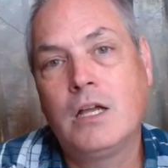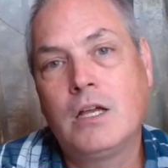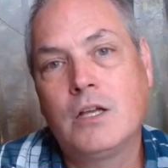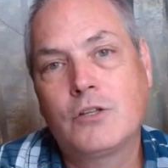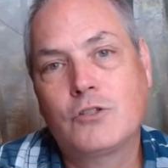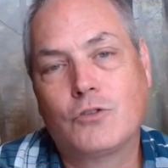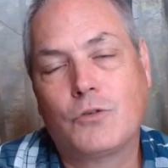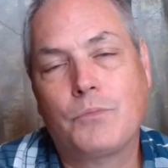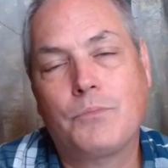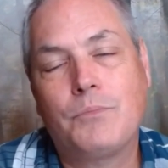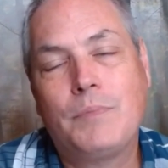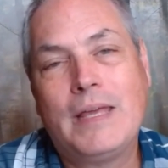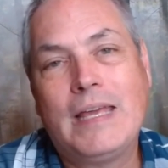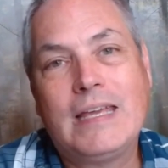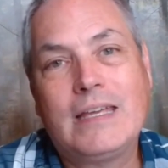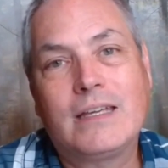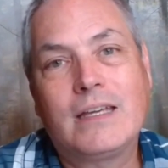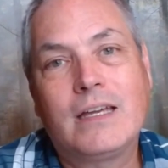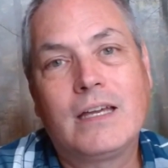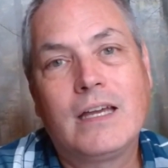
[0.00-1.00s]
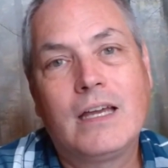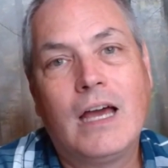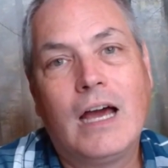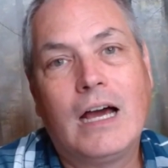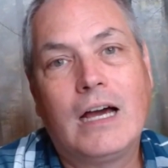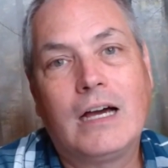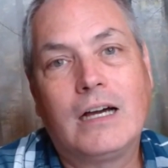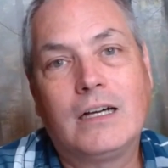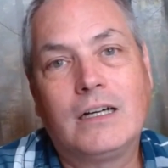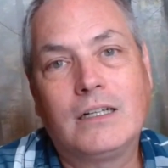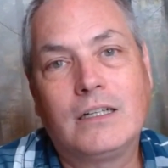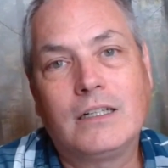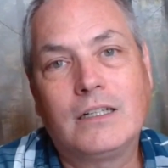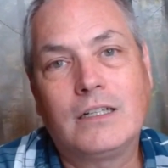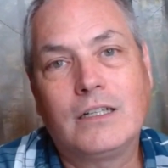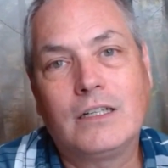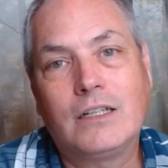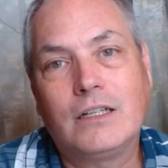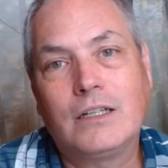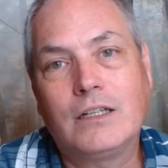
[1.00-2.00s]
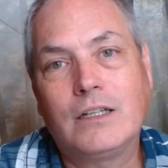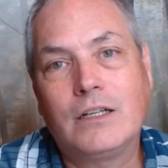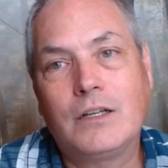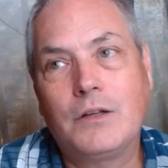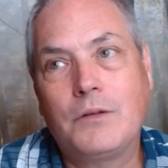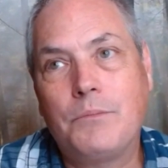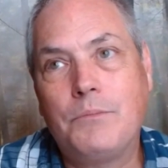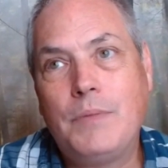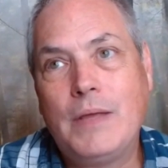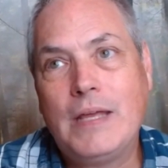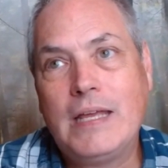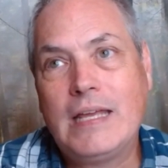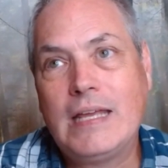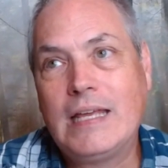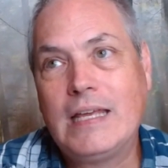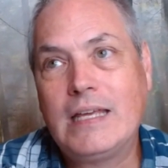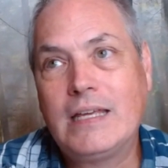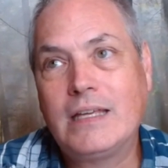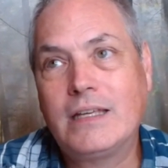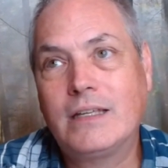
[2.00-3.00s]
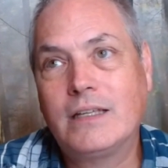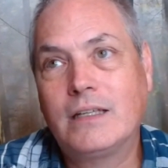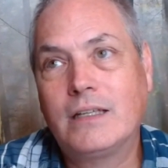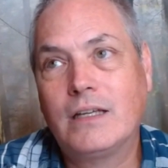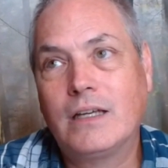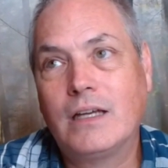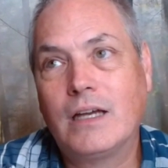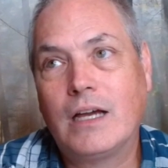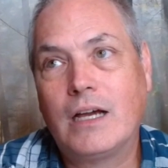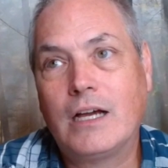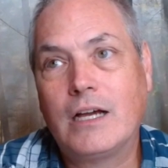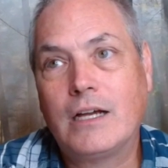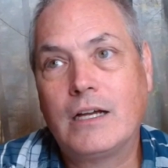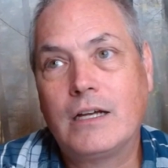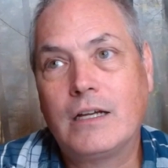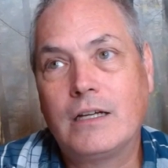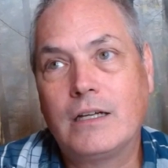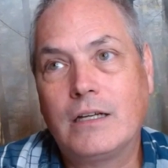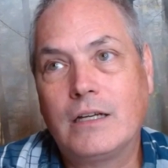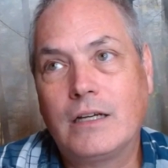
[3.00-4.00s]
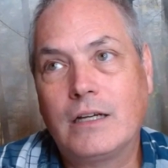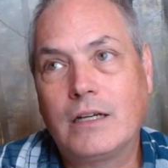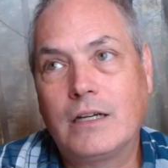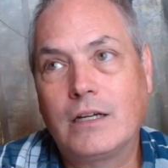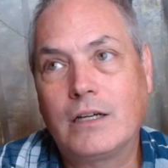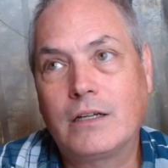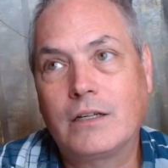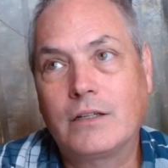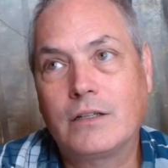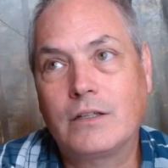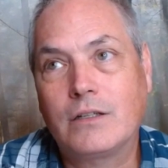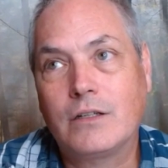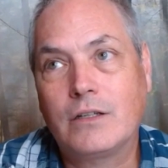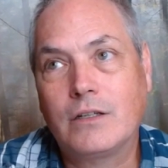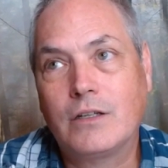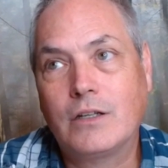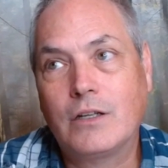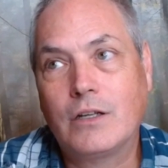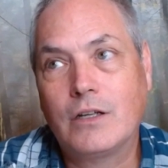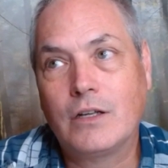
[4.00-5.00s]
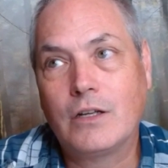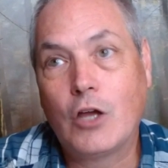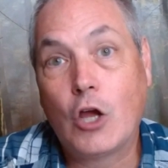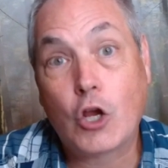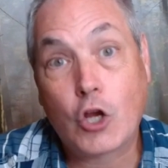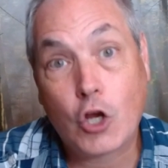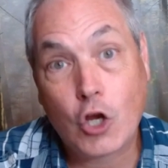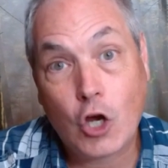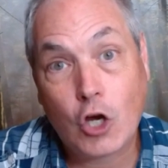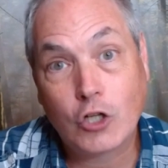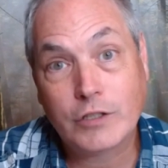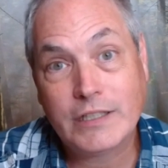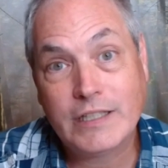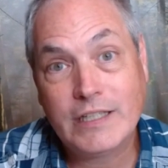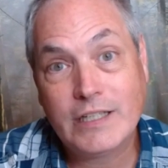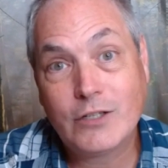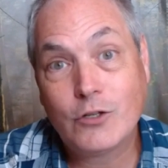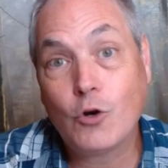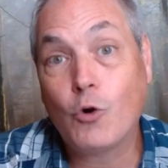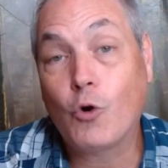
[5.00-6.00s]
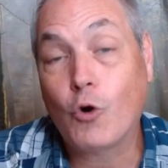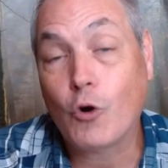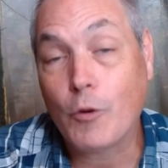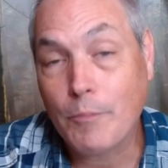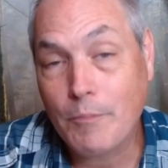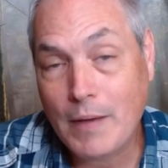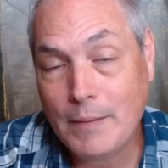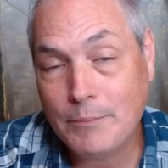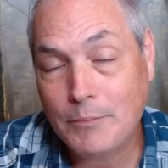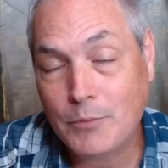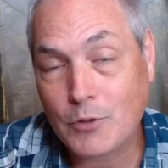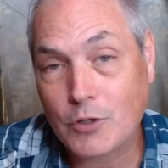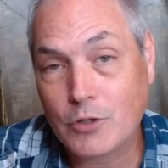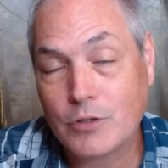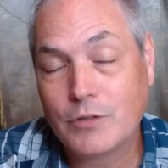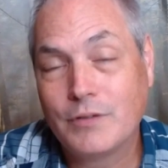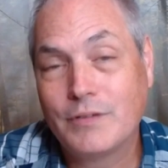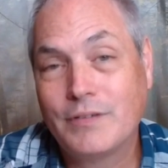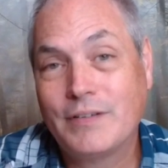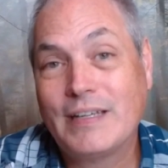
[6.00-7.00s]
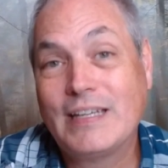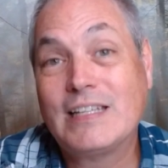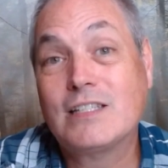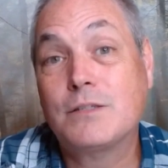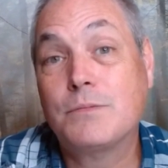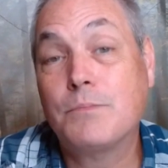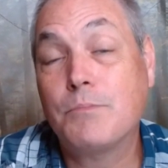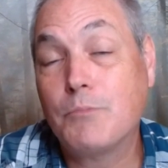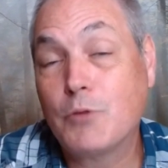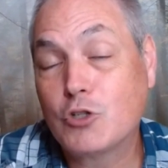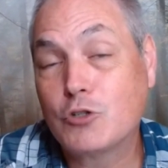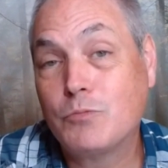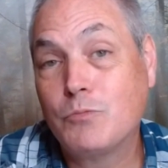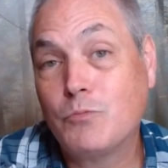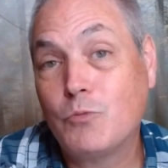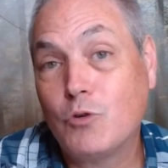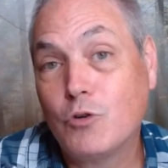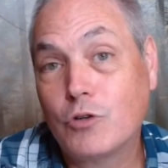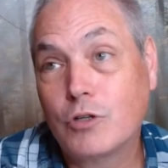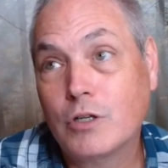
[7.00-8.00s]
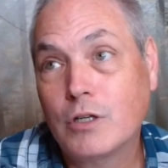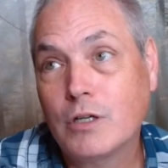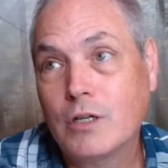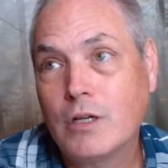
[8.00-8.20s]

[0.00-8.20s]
So uh, being uh, a colleague or a member is much more